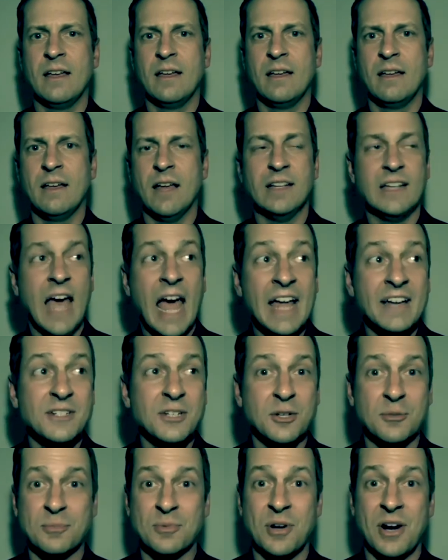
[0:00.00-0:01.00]
And
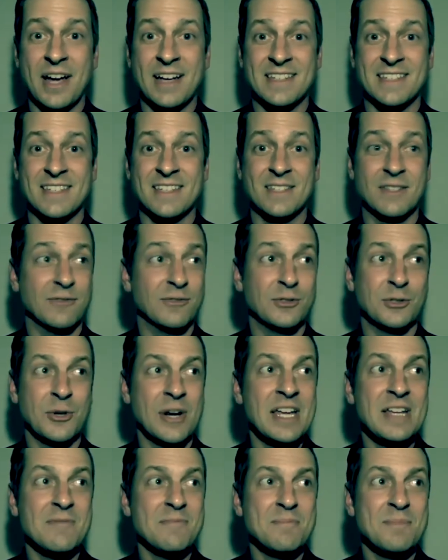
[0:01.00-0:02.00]
enterprises of
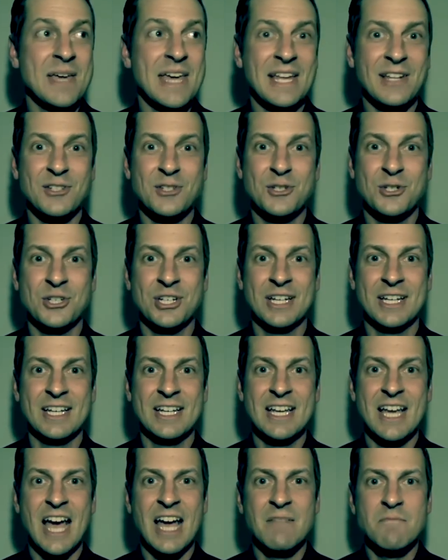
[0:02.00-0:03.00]
great pitch
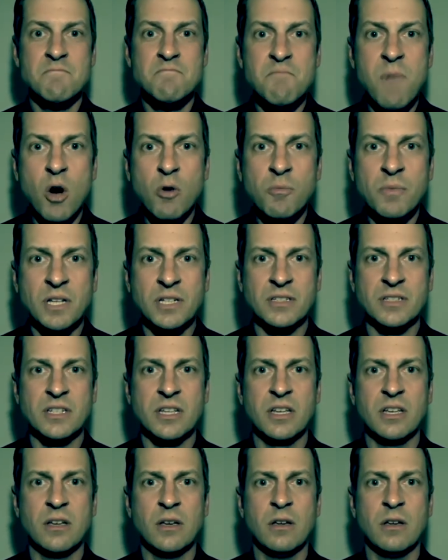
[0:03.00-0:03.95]
and moment,